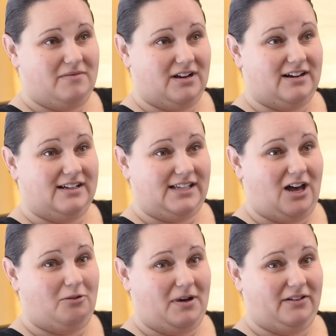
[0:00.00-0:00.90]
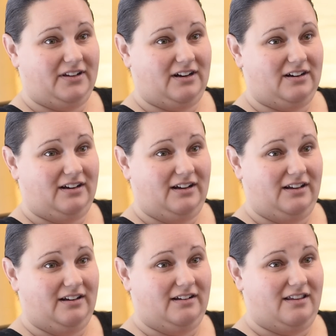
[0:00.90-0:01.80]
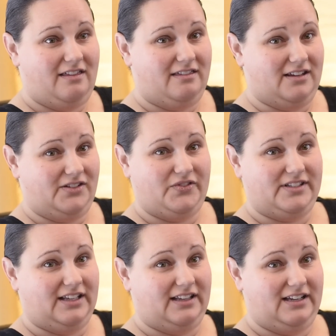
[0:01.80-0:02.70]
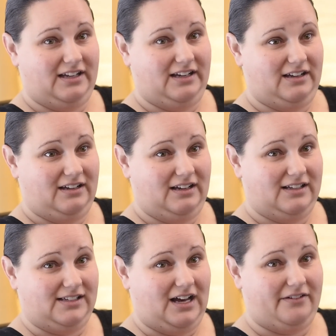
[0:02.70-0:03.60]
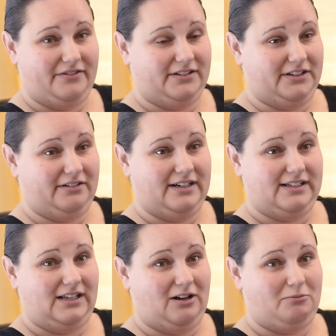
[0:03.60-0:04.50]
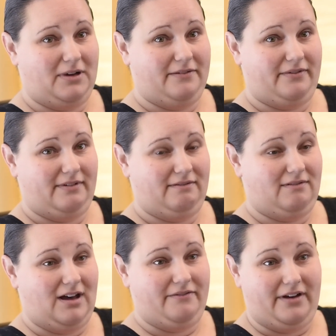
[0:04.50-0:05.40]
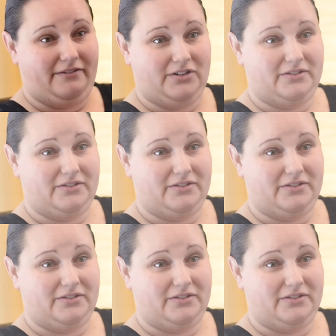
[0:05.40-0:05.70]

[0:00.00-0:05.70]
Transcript: There is help out there, and this facility has offered the greatest help I've ever